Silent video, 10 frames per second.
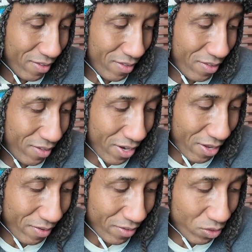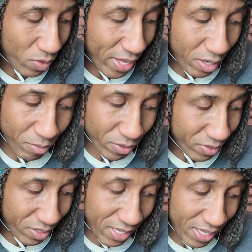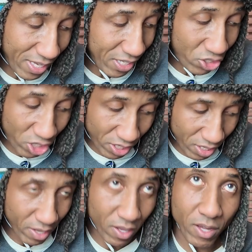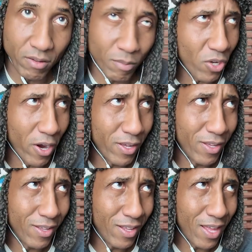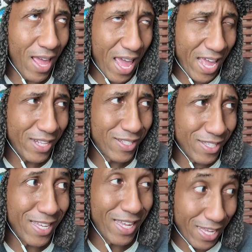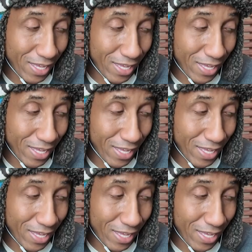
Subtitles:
You know, it's relatable. C, E, G, I'm sorry, A, C, E,